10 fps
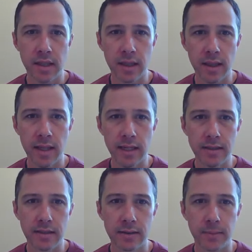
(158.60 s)

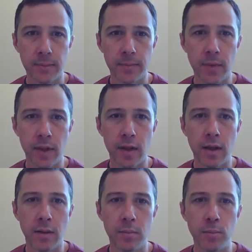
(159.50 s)
this:
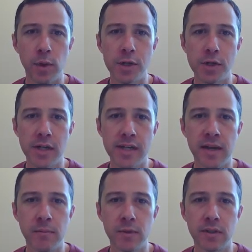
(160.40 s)
British
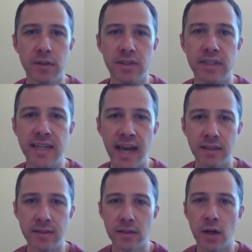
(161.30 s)
attempts to
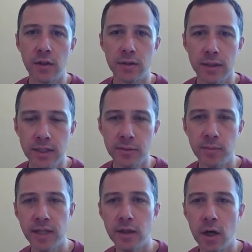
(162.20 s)
tax the colonies
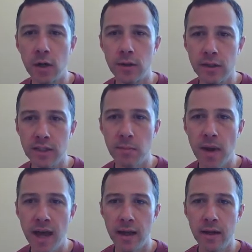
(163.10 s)
made the colonists
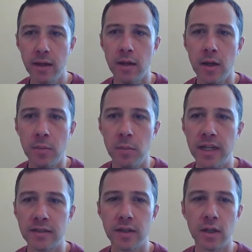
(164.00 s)
mad
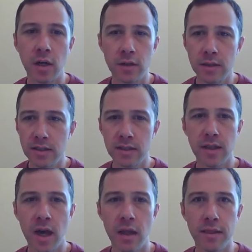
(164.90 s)
because the colonists
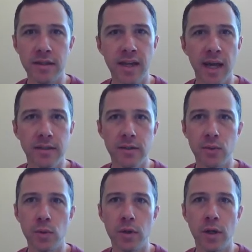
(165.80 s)
thought the taxes
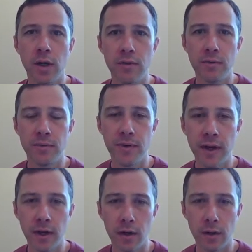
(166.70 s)
were
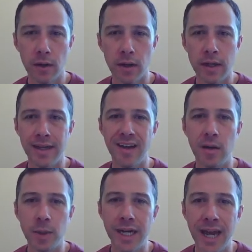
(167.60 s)
unfair. Now
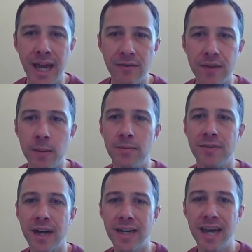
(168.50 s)
I'm going to have them
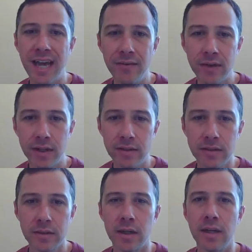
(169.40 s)
find
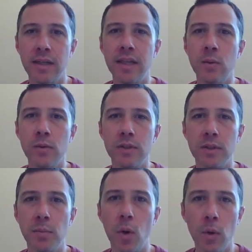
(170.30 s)
evidence that would
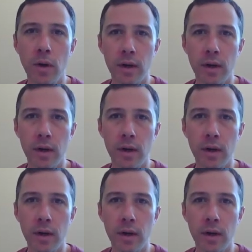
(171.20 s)
support